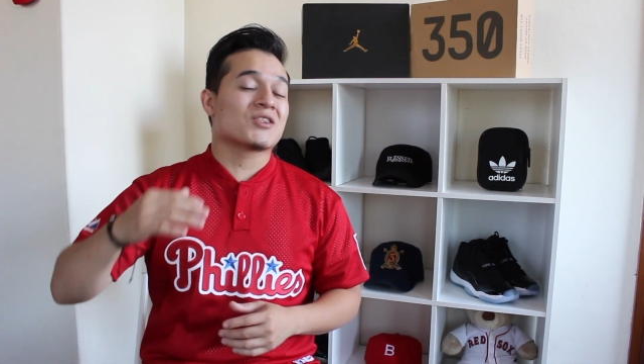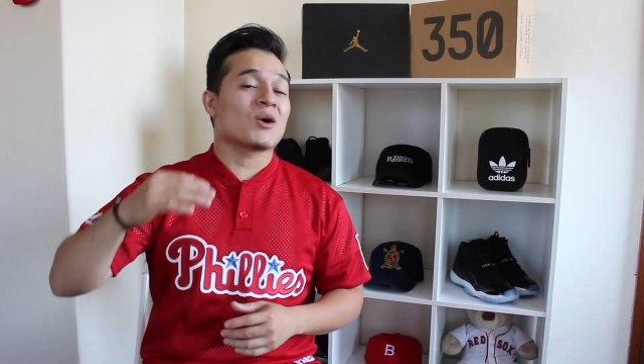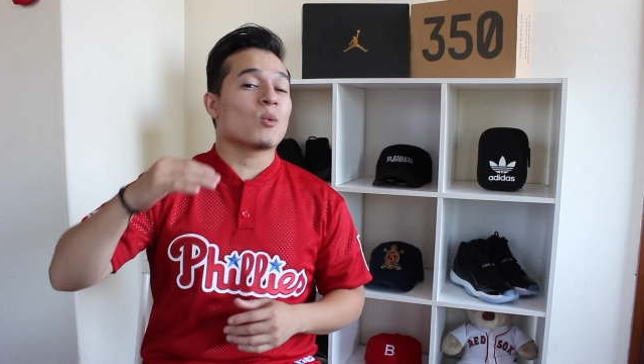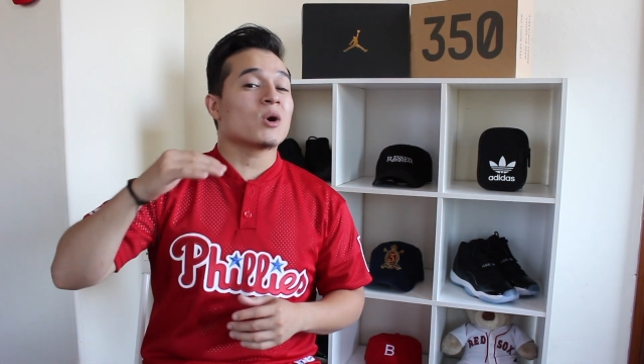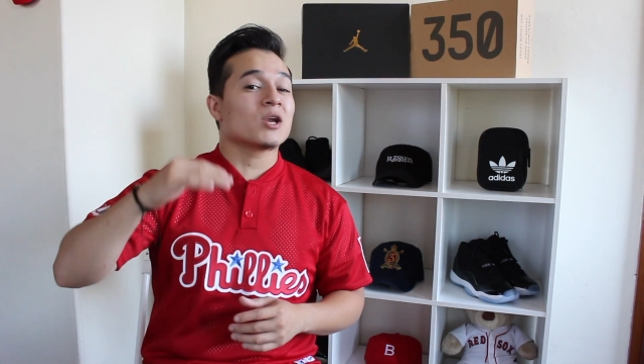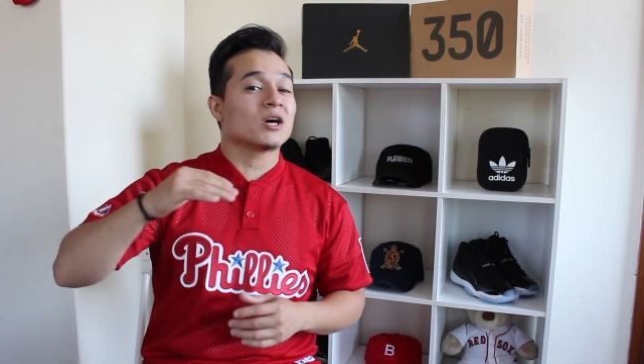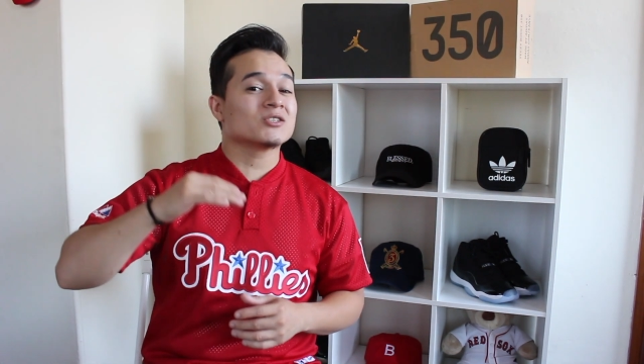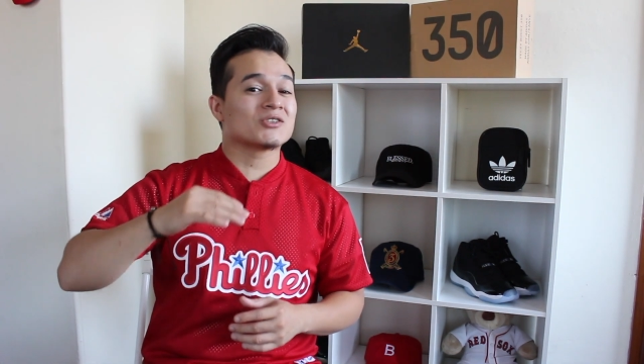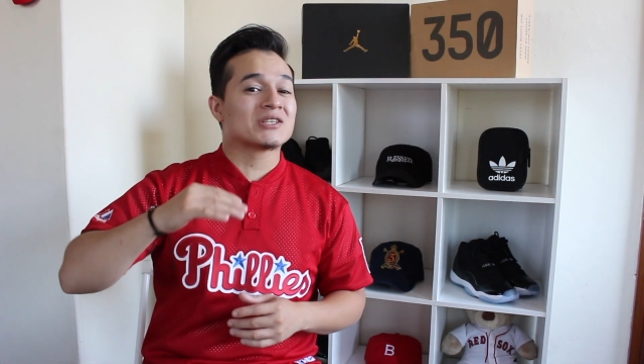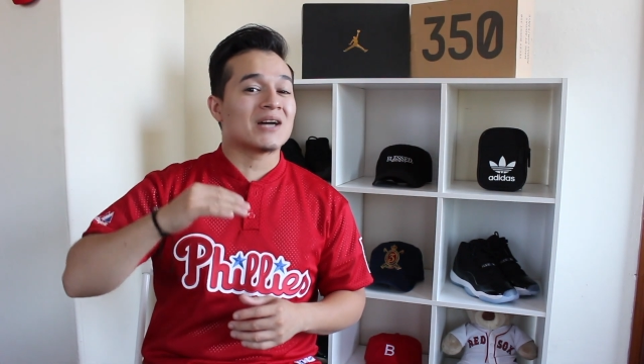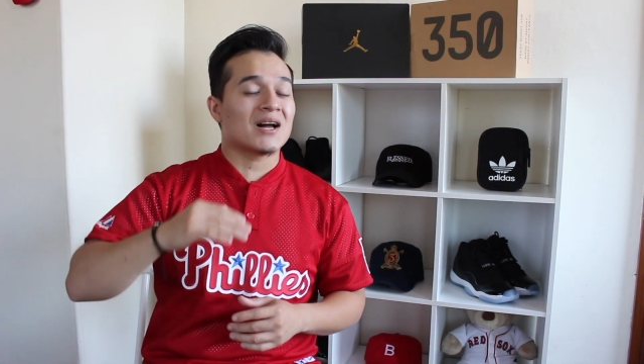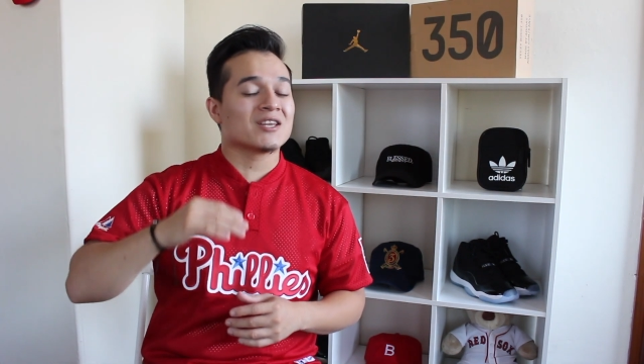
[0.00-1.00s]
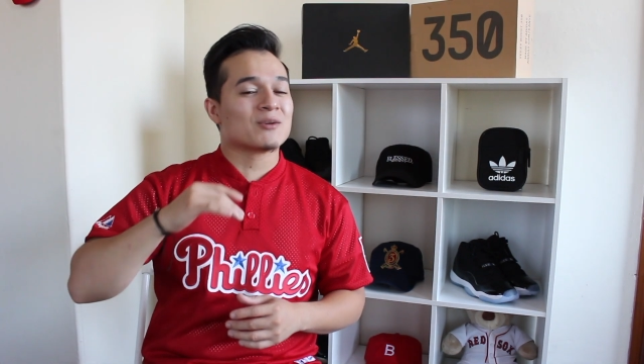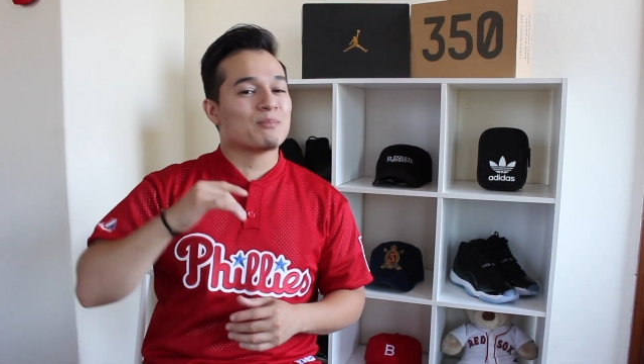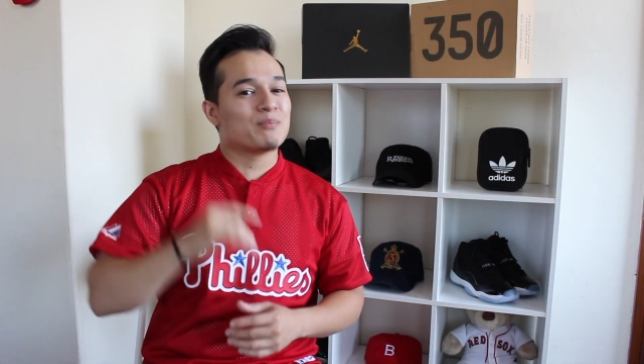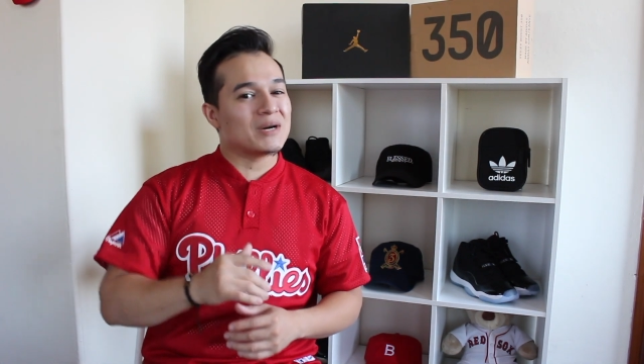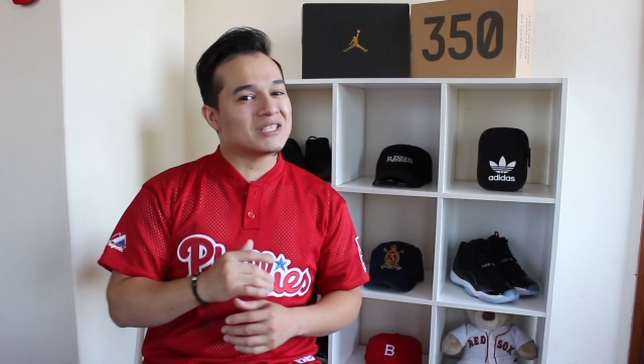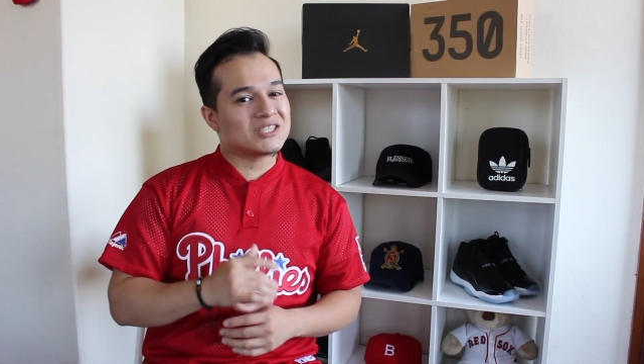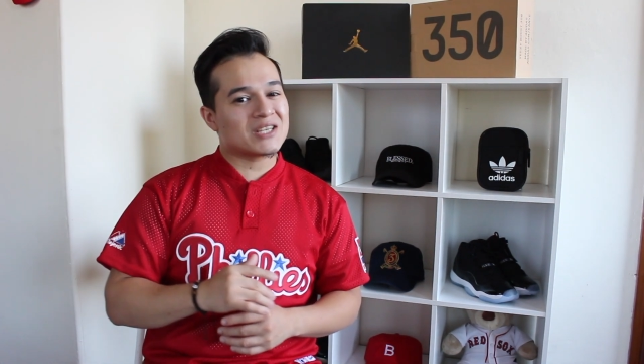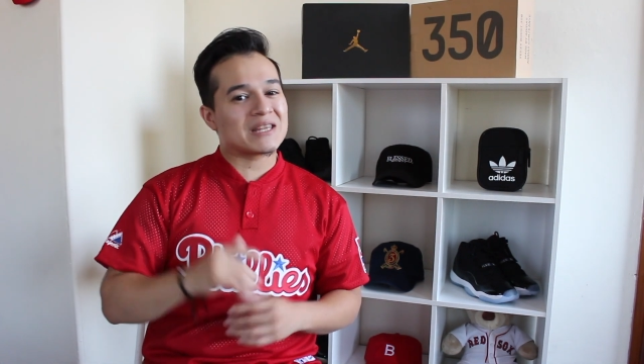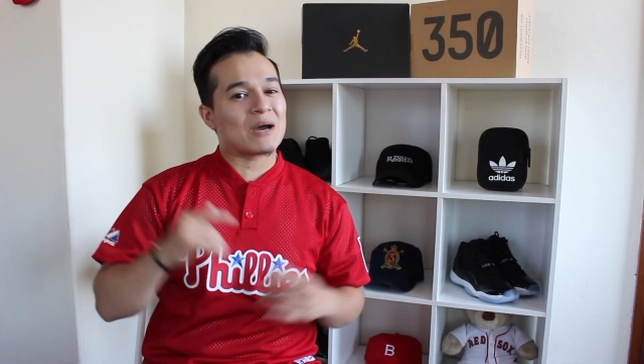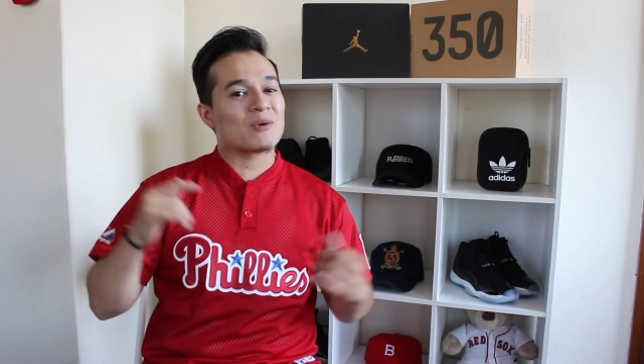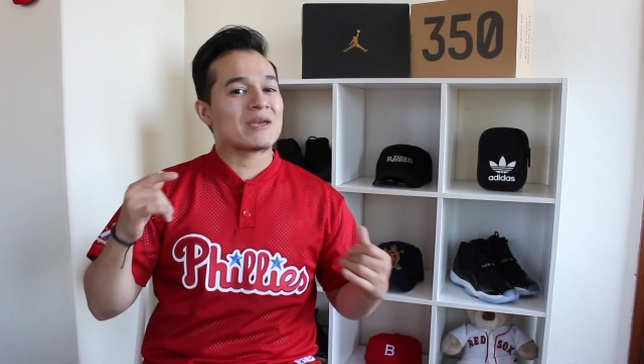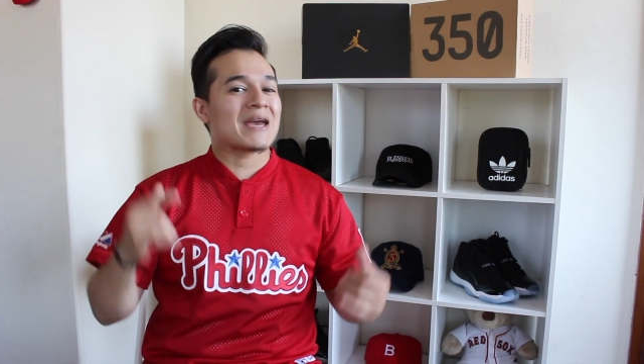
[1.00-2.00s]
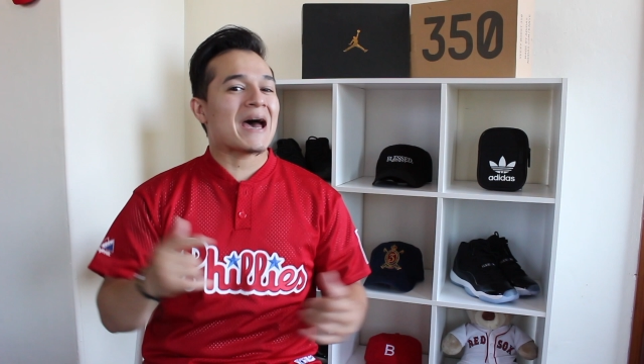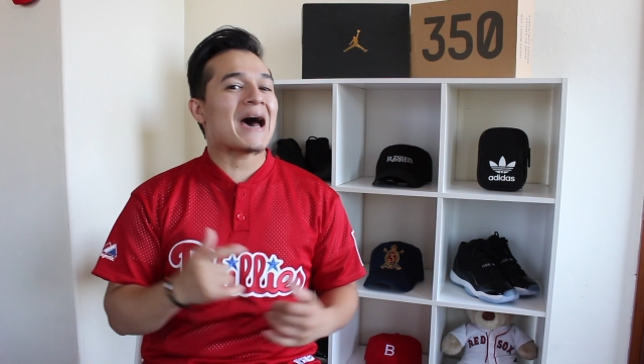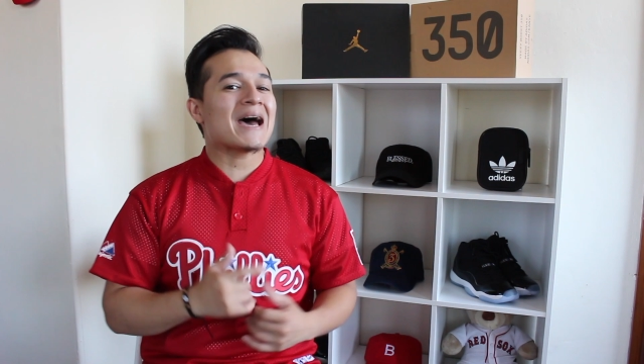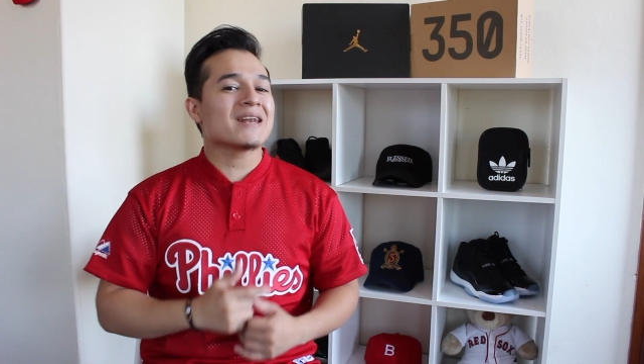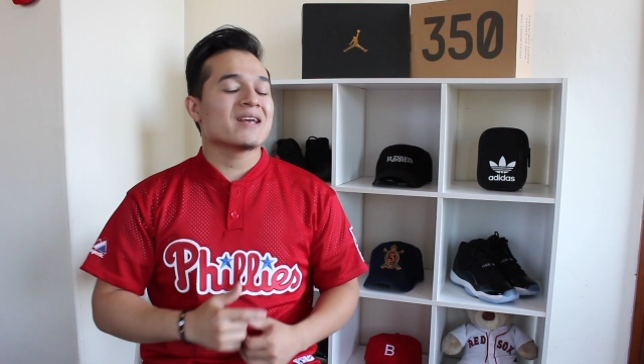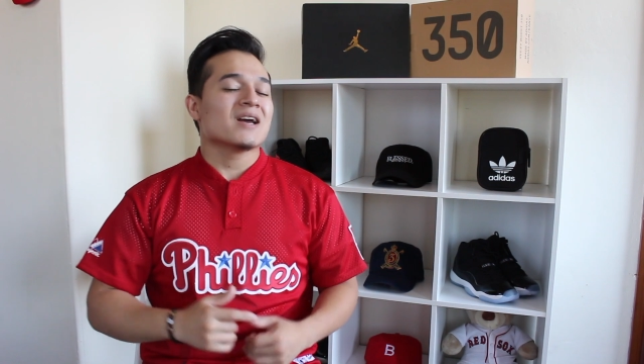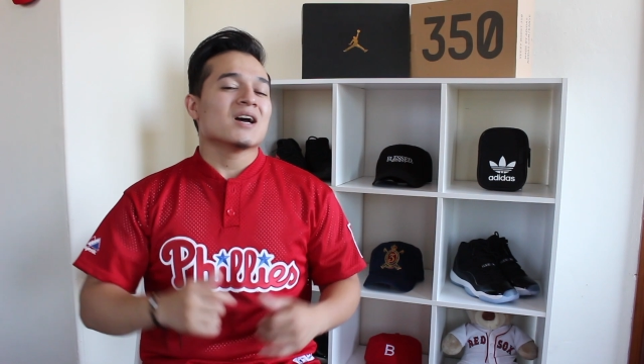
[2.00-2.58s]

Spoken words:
the $100 budget that we had.